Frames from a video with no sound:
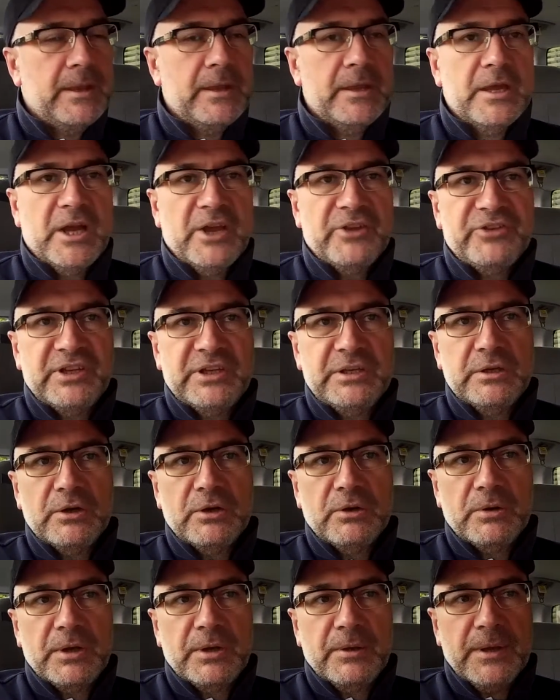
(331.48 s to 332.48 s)
I said, look,
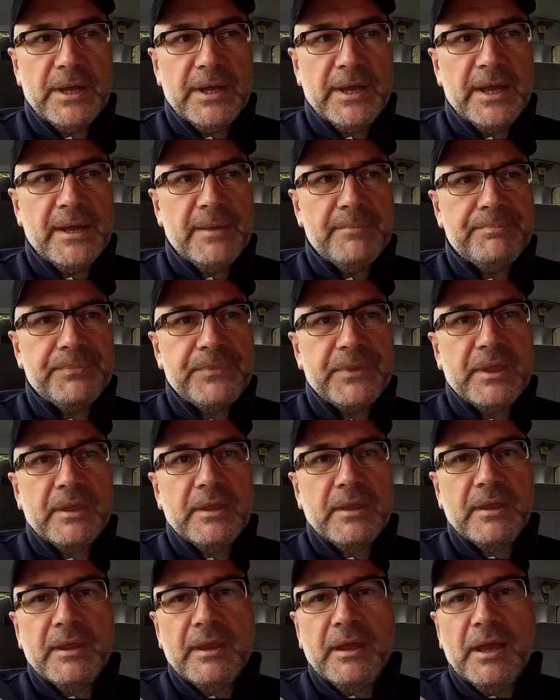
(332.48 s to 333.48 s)

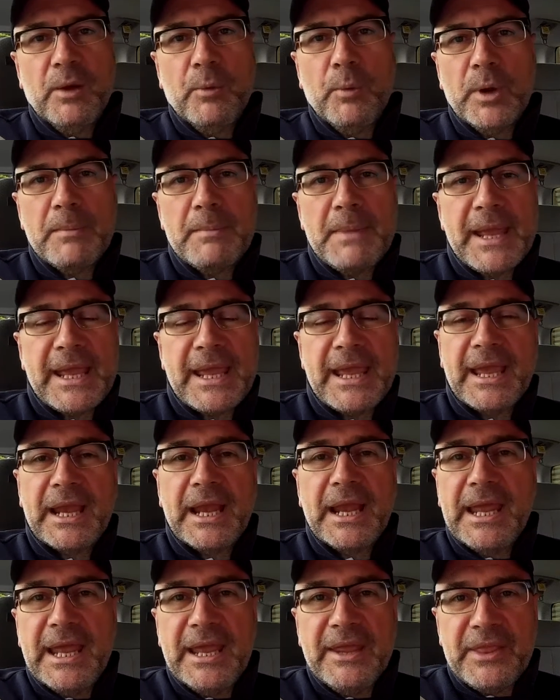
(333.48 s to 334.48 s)
I want to make it
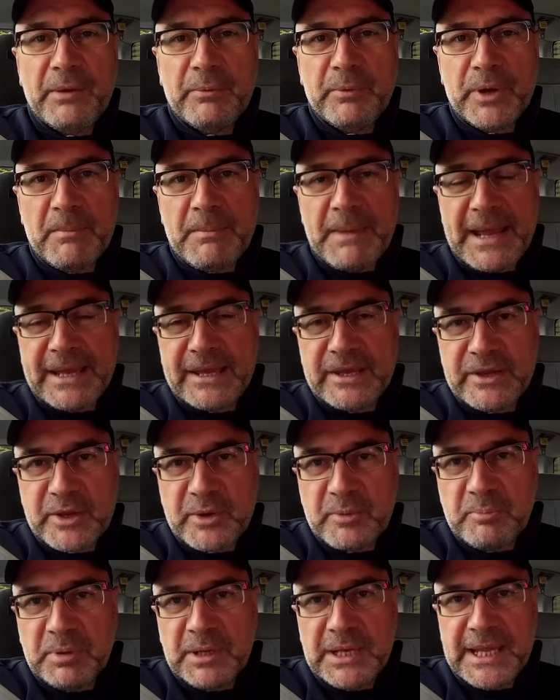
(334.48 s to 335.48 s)
clear that we're not making a
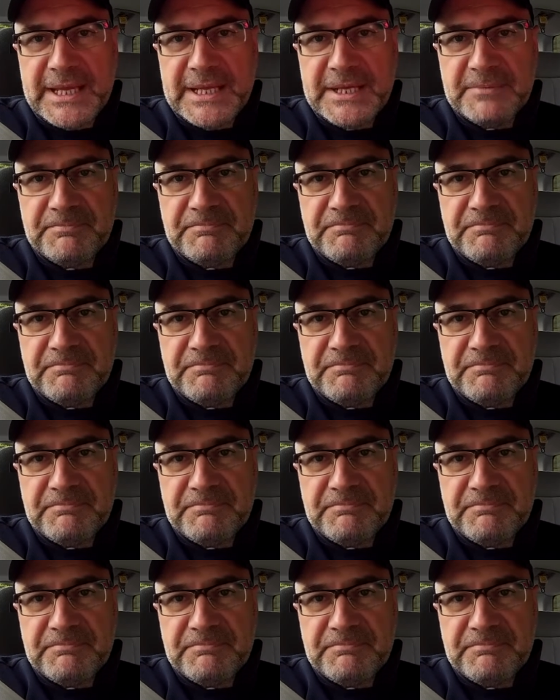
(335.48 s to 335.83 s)
complaint.